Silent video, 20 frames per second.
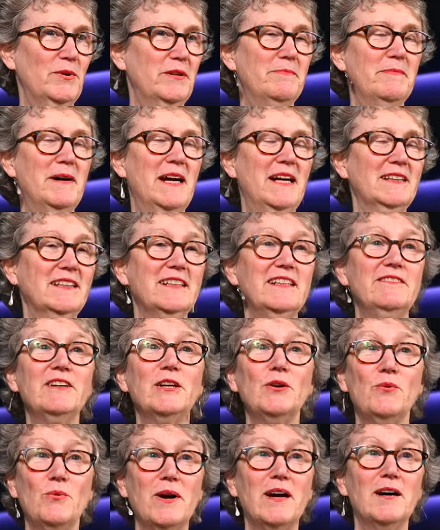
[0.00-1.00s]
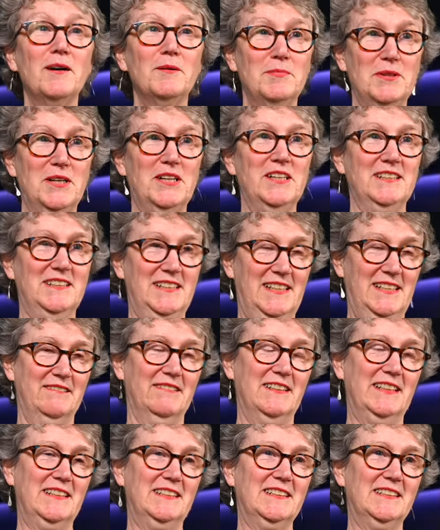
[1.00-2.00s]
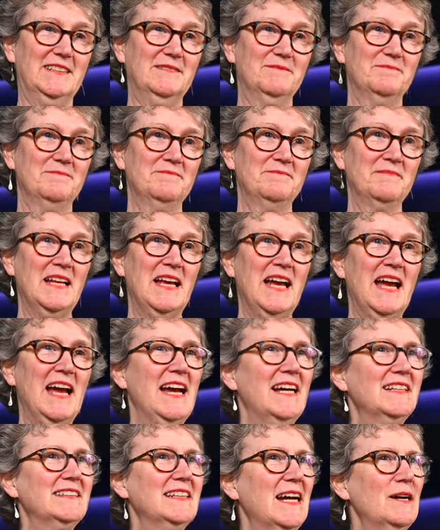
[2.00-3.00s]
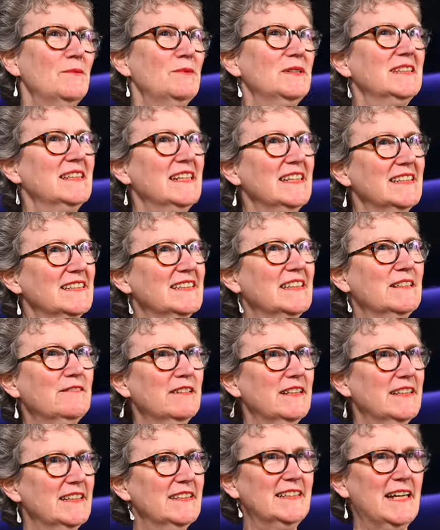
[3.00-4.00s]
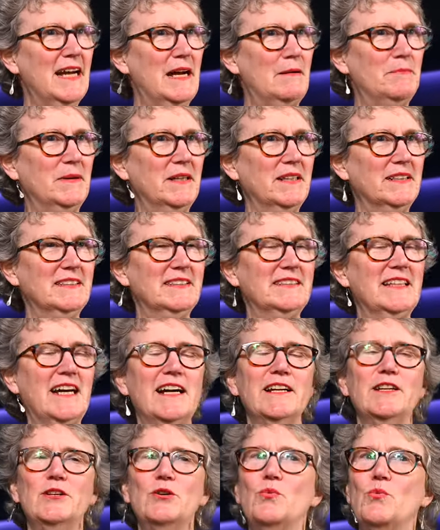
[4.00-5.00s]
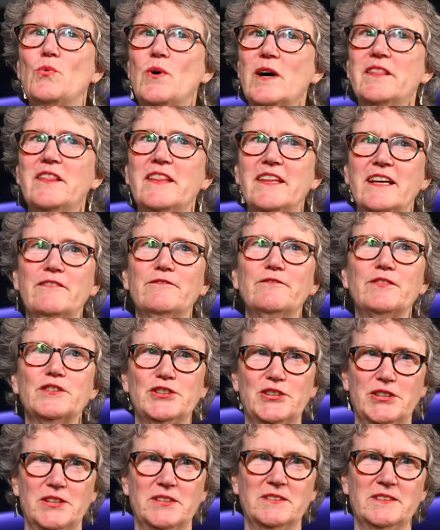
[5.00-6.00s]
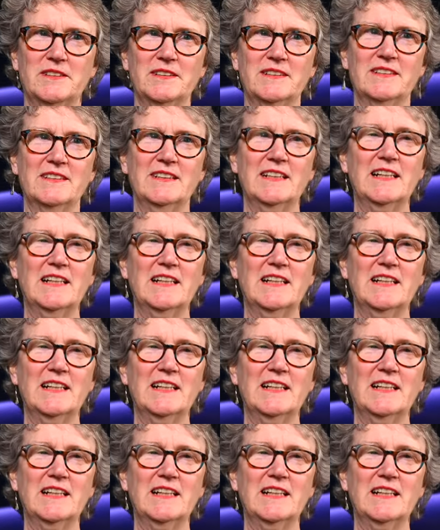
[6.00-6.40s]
with my Leaving Well blog series. As I was considering the topics, I knew one thing for certain.